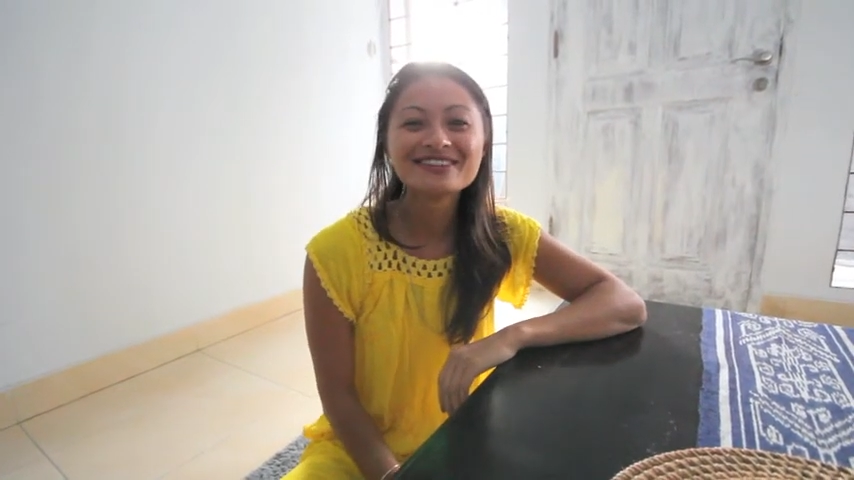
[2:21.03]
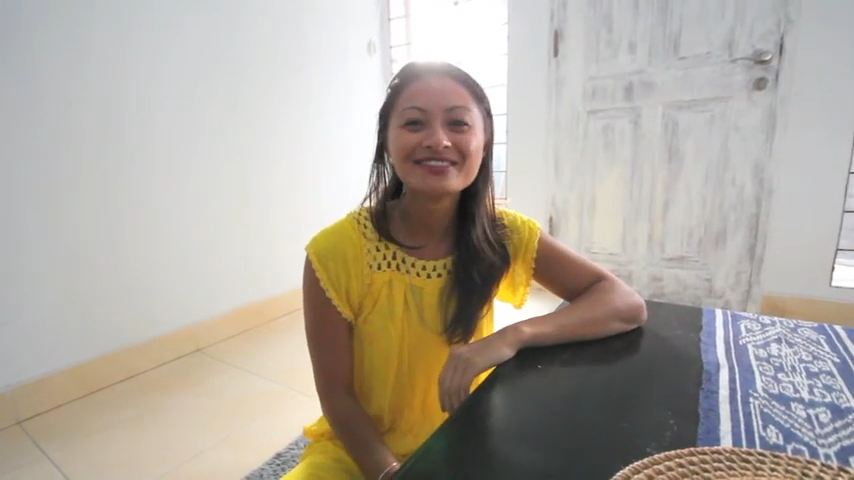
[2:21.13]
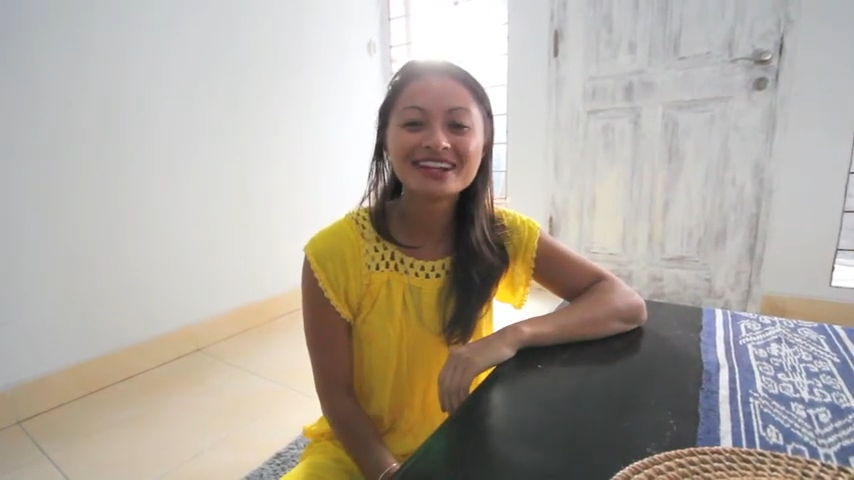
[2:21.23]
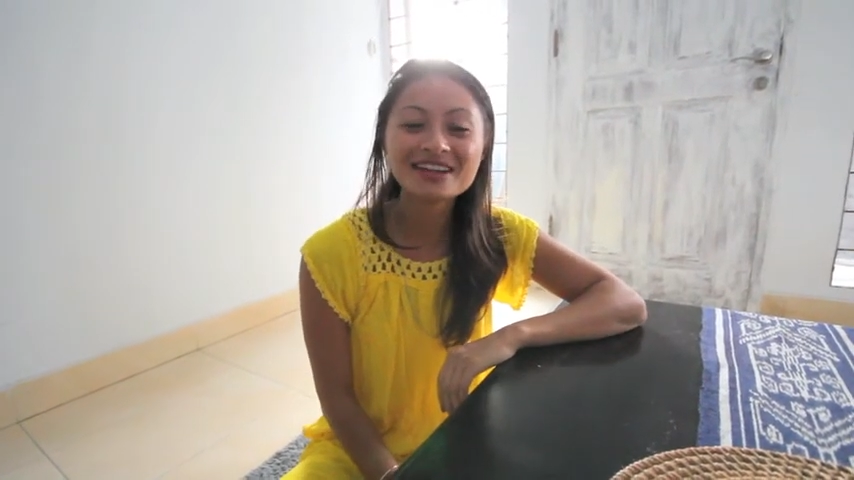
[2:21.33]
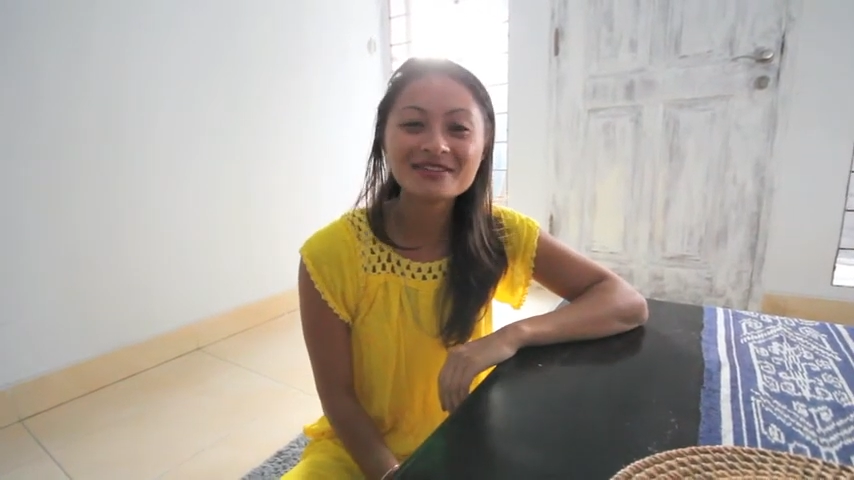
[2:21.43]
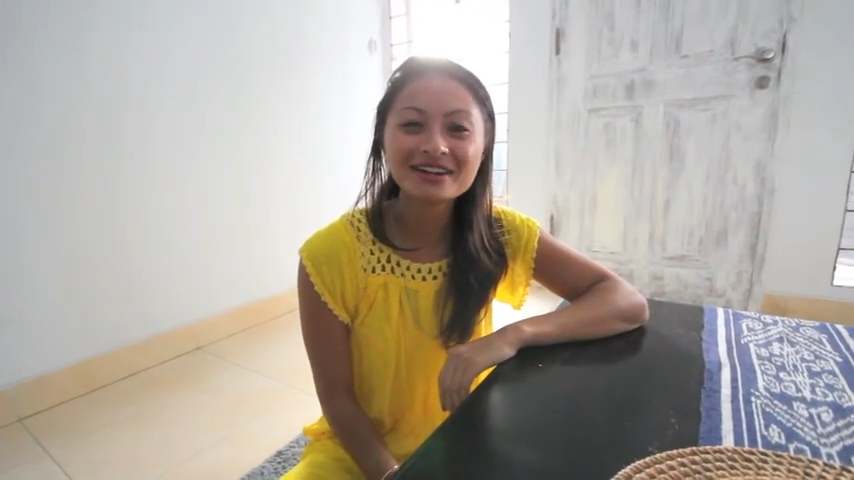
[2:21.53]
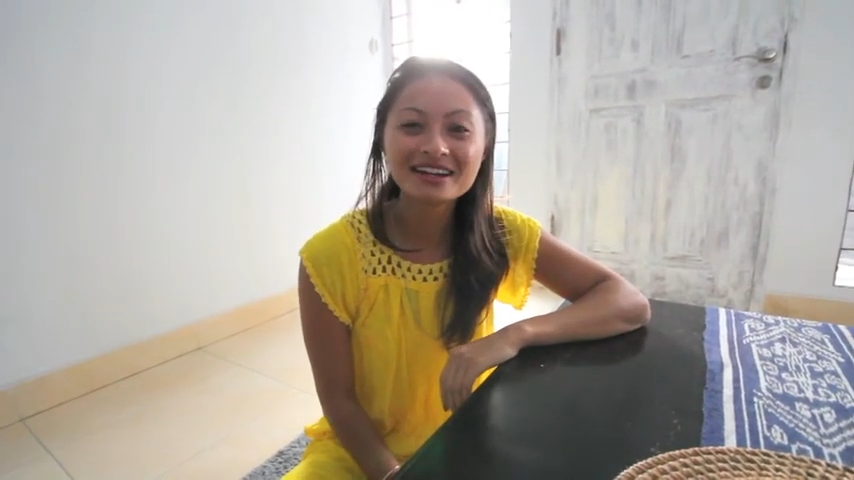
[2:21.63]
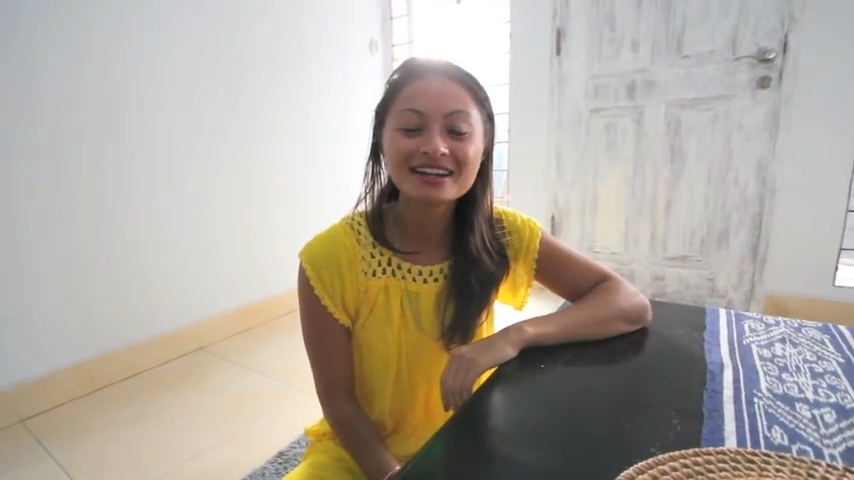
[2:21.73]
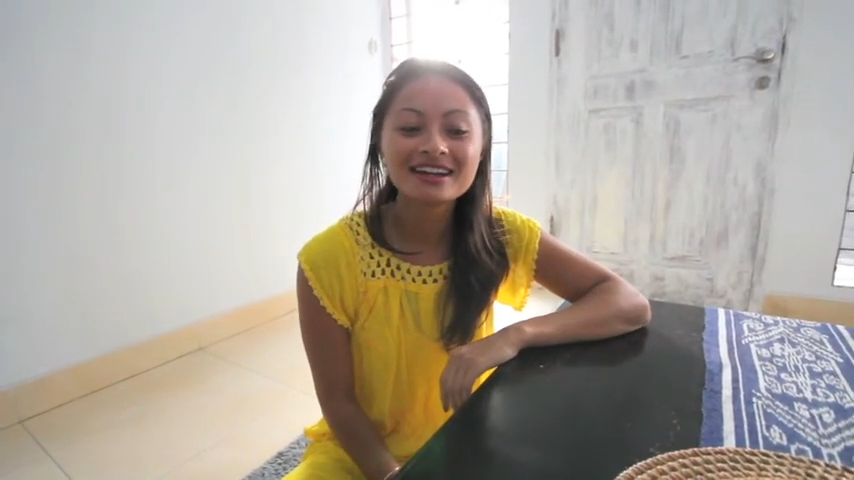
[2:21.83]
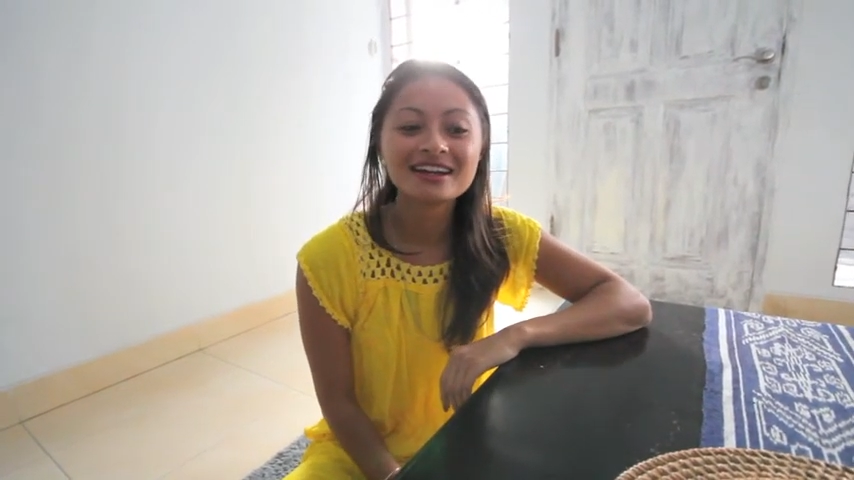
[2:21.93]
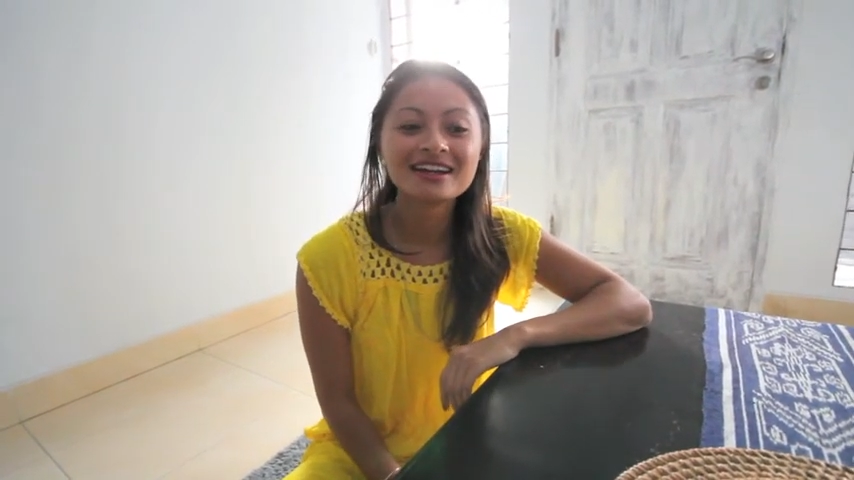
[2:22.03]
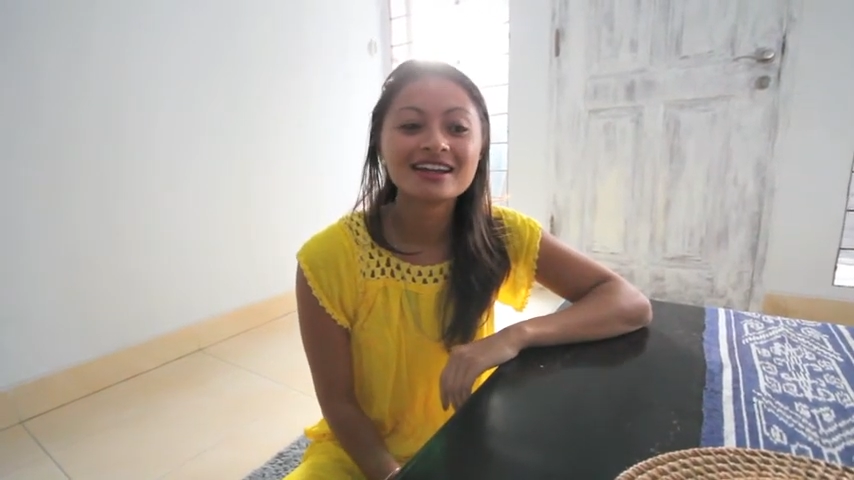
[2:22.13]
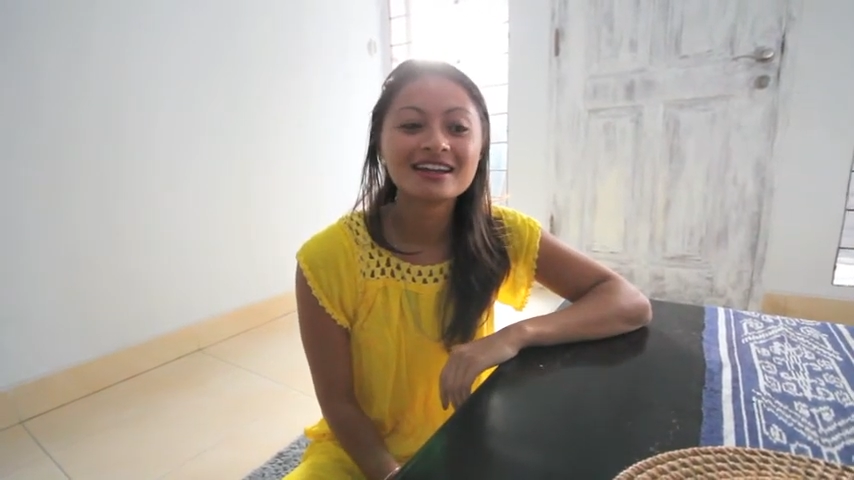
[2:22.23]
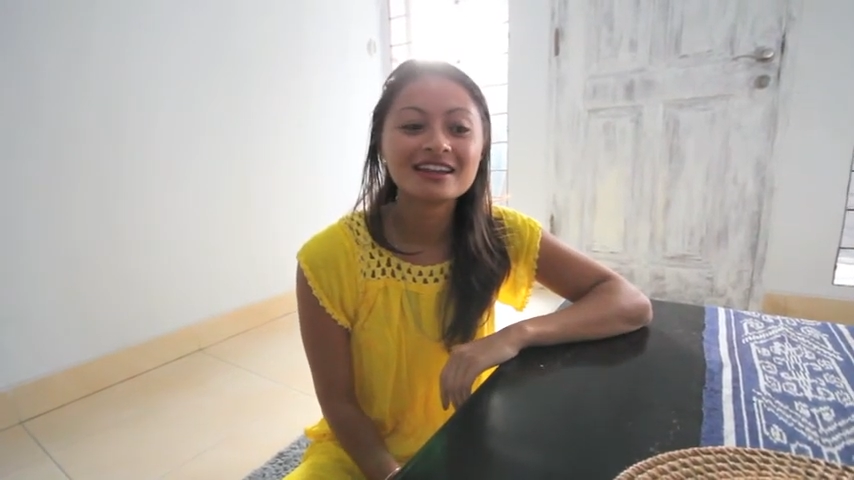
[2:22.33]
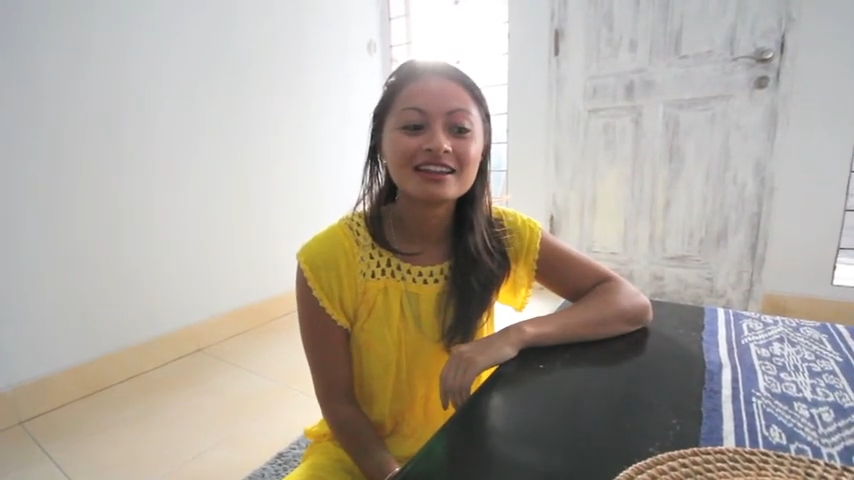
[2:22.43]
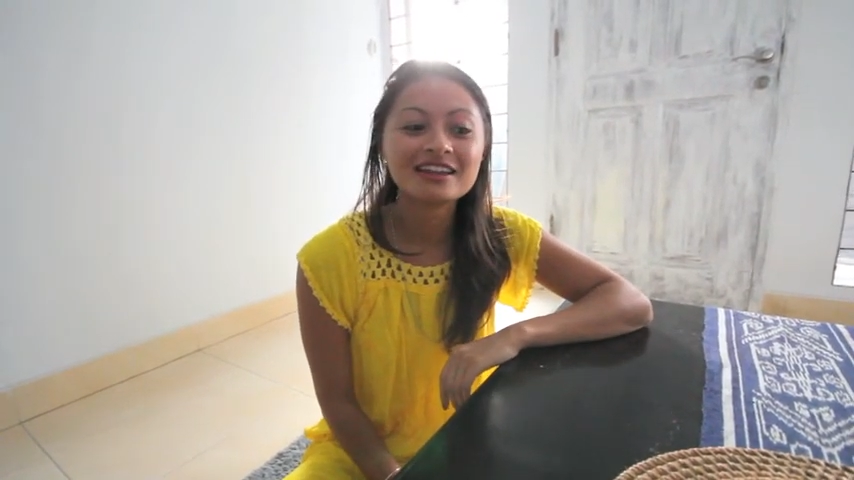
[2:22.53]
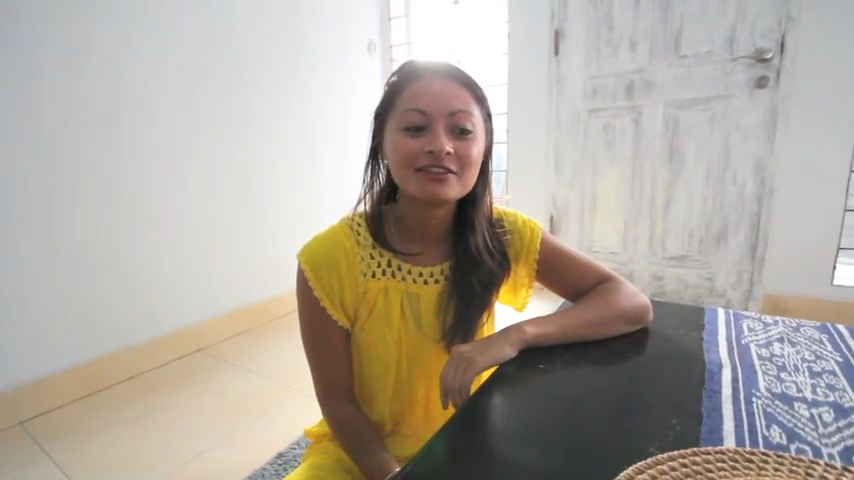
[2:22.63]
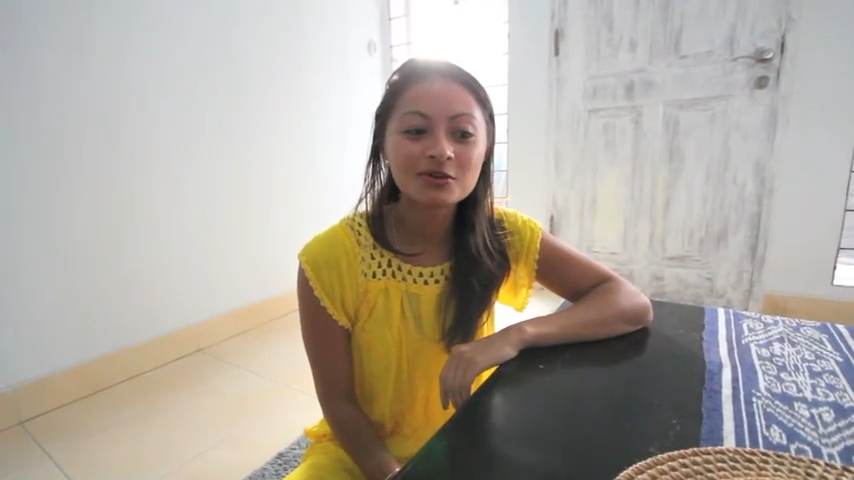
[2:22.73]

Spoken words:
But anyway, if